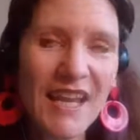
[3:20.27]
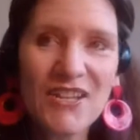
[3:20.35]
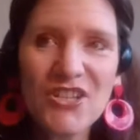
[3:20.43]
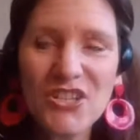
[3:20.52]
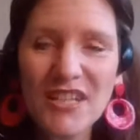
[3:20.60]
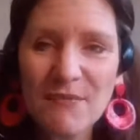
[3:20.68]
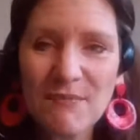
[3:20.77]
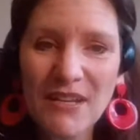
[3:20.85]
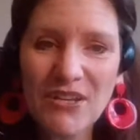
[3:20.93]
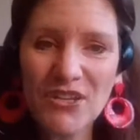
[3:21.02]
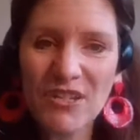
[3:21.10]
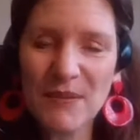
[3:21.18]
And she'd
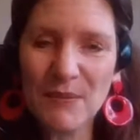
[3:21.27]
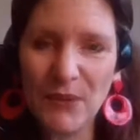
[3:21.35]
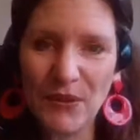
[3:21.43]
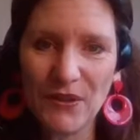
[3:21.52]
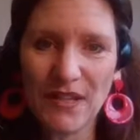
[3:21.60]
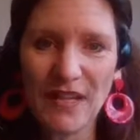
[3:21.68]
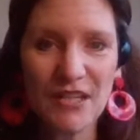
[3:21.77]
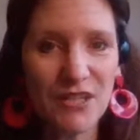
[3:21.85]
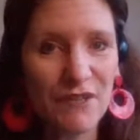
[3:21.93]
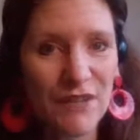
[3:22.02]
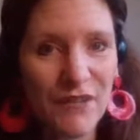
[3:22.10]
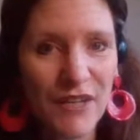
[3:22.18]
mentioned a book. I don't
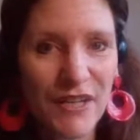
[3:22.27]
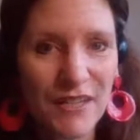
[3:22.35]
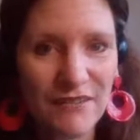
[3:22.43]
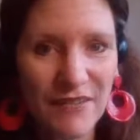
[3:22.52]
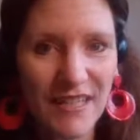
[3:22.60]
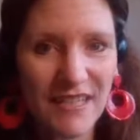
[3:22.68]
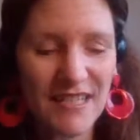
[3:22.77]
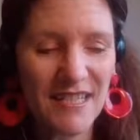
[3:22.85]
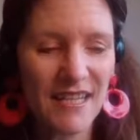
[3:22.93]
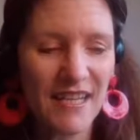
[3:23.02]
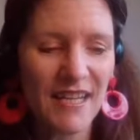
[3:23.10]
know if you've heard of it.